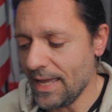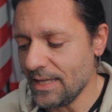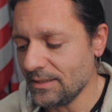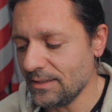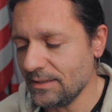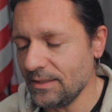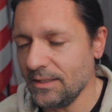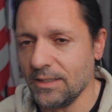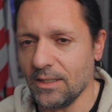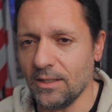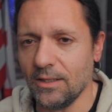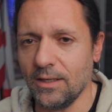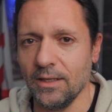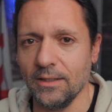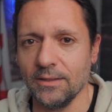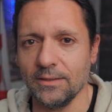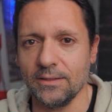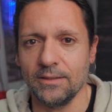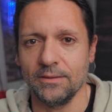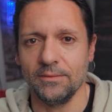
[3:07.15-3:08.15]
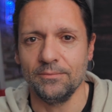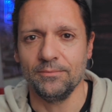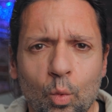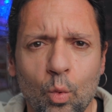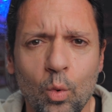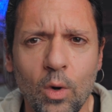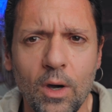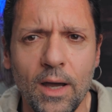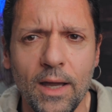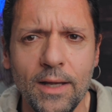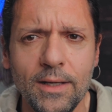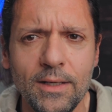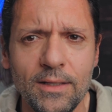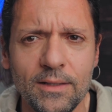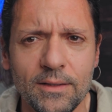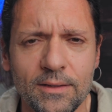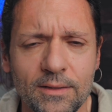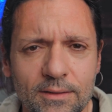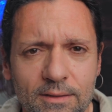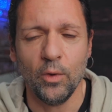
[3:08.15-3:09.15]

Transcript: S D cards, one